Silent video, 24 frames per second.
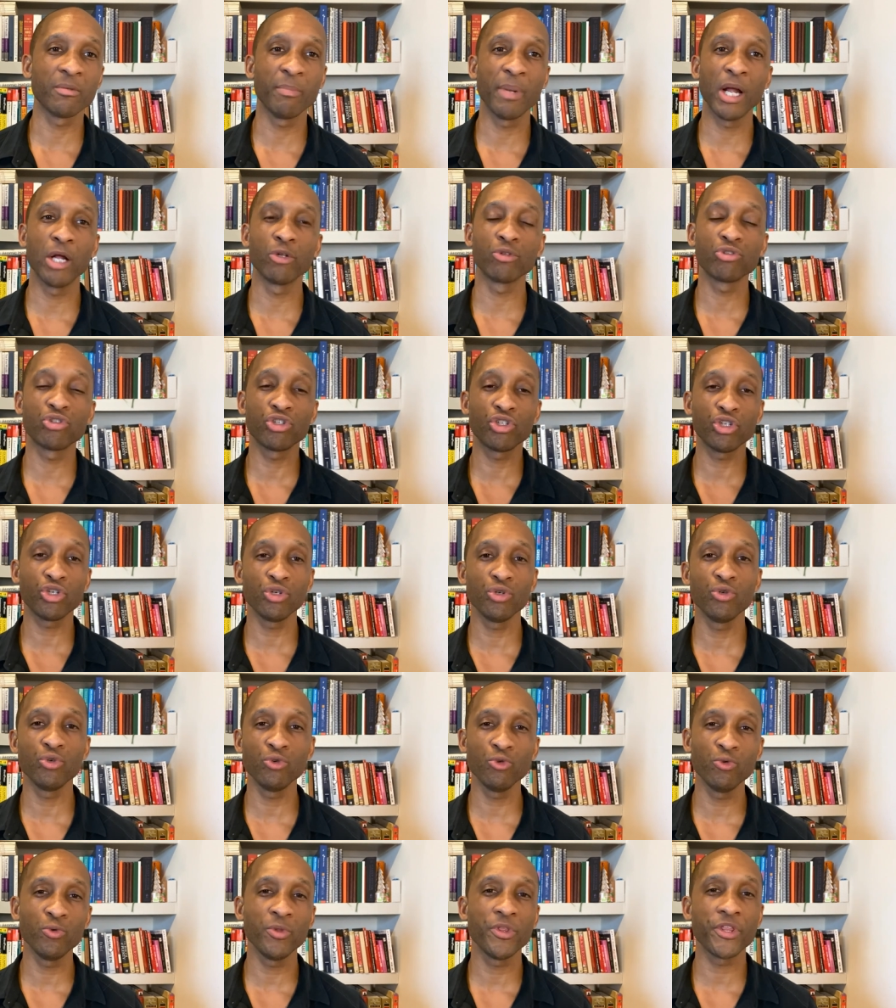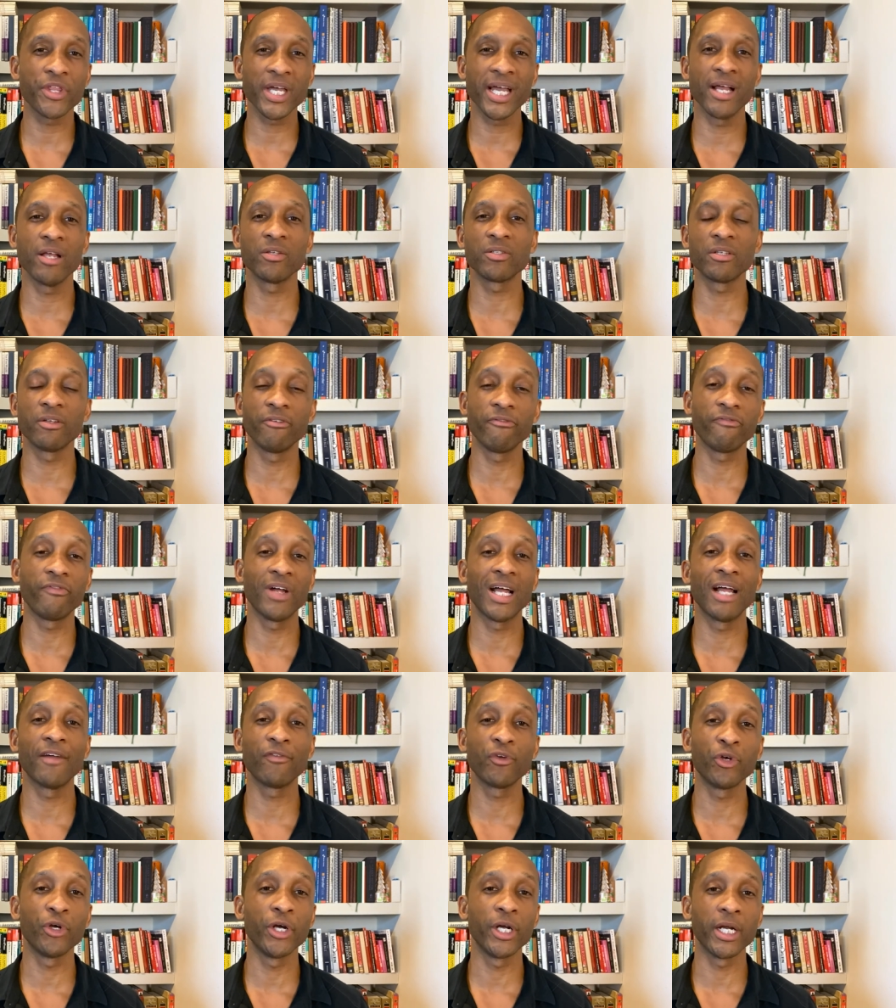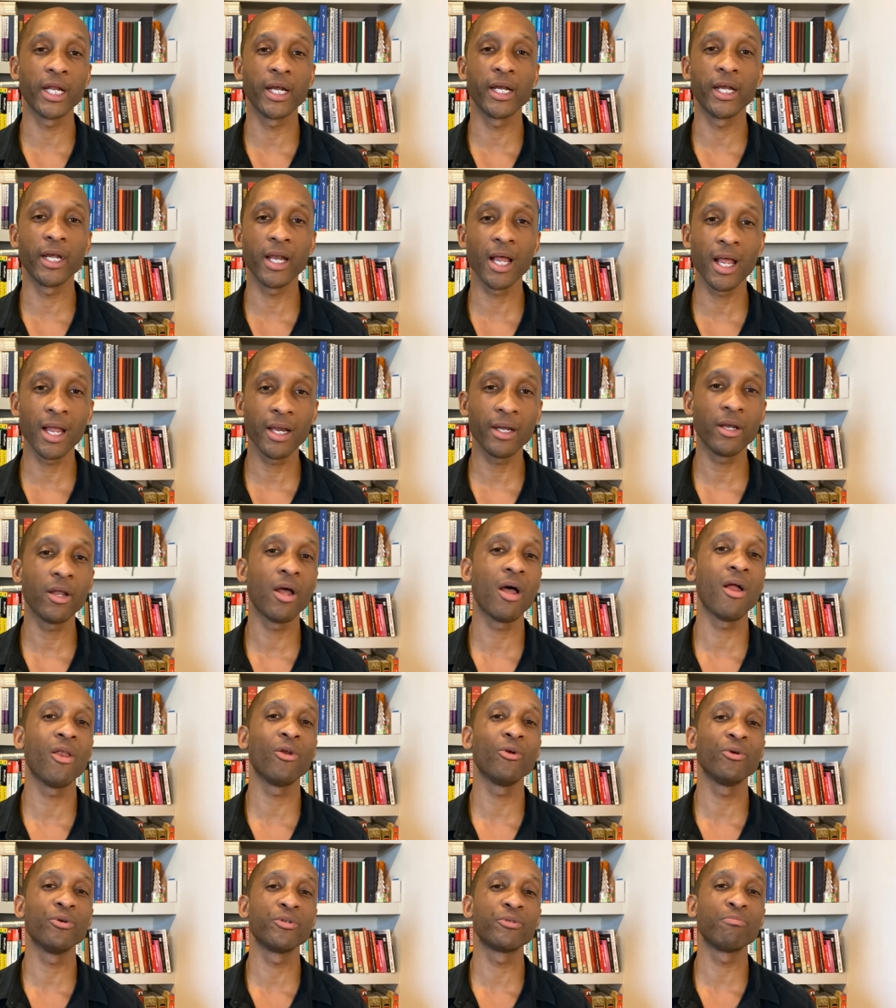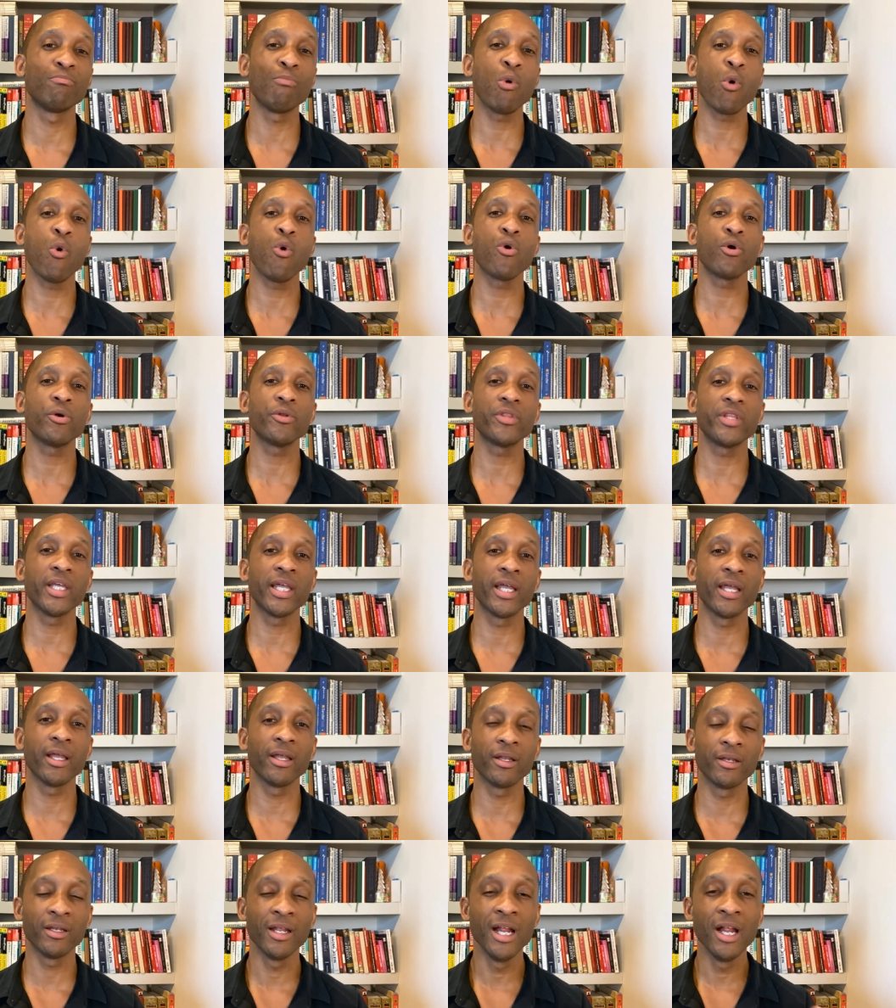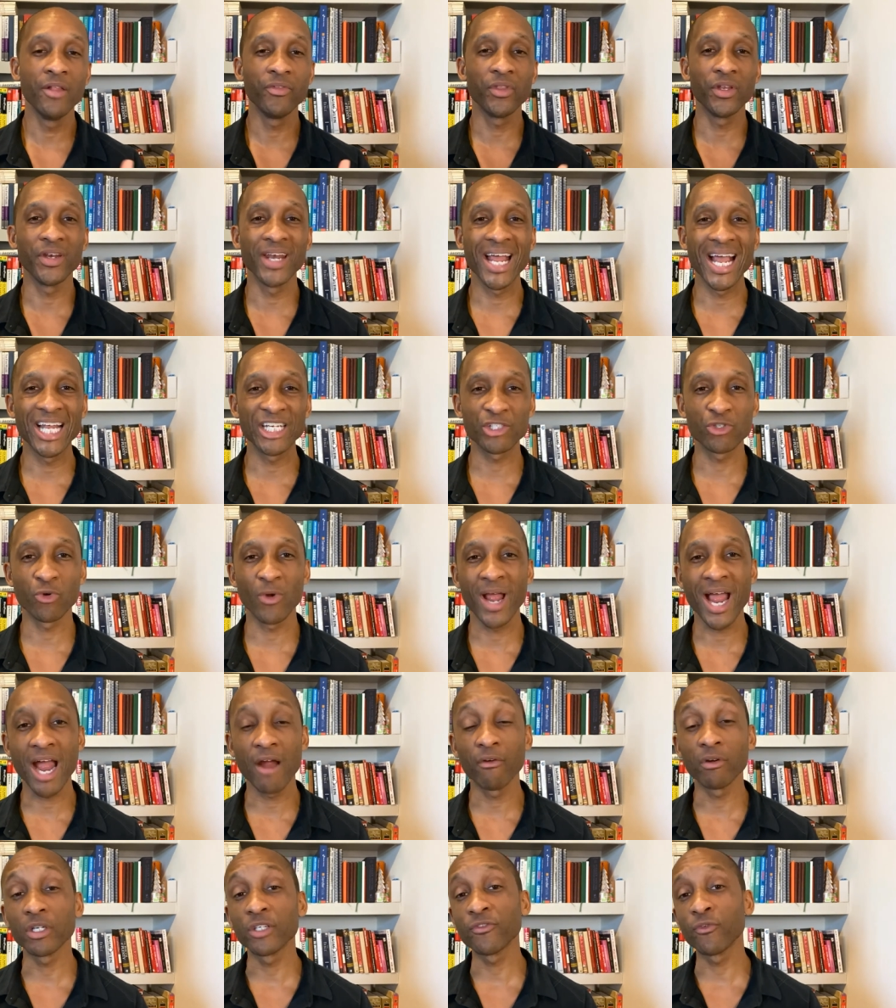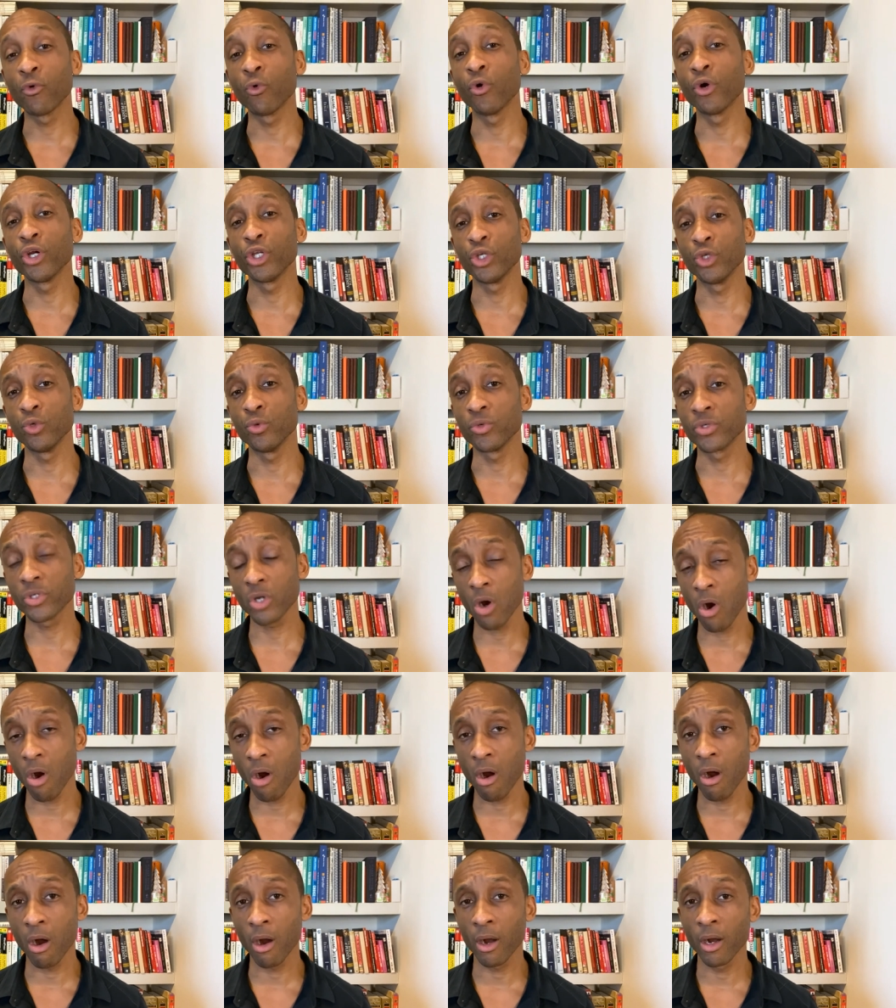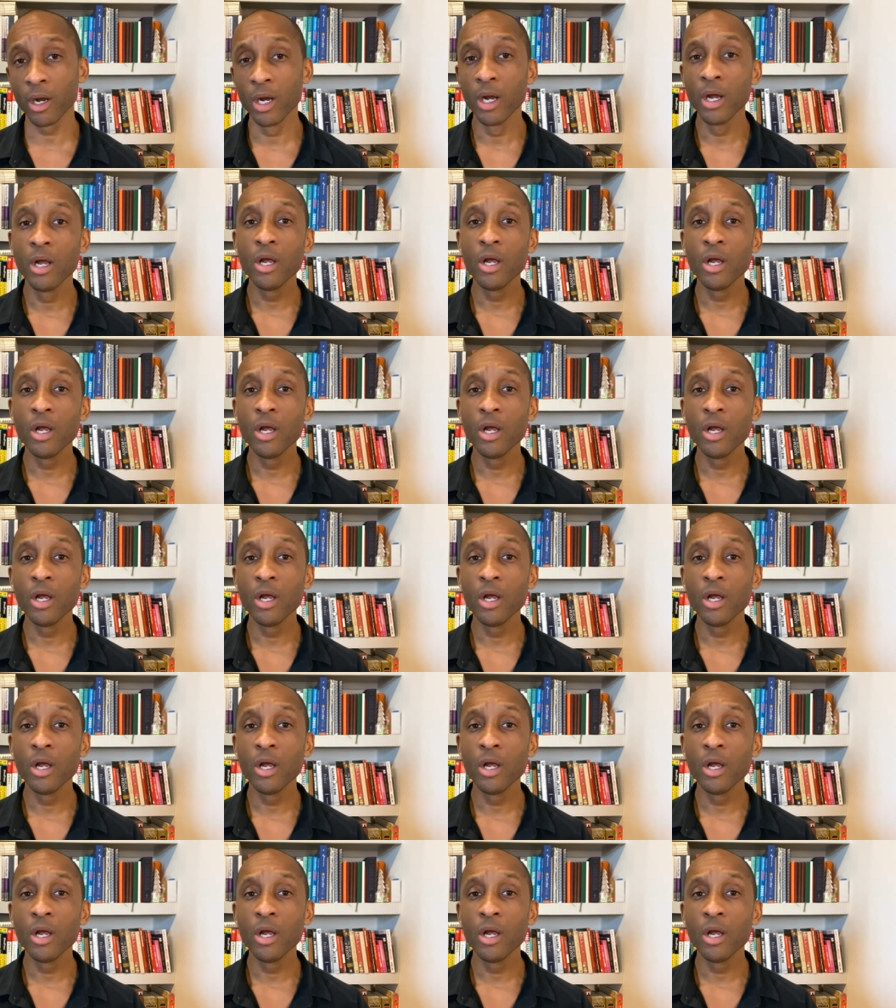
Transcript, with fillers: about $2,599 more than the national average for a used car.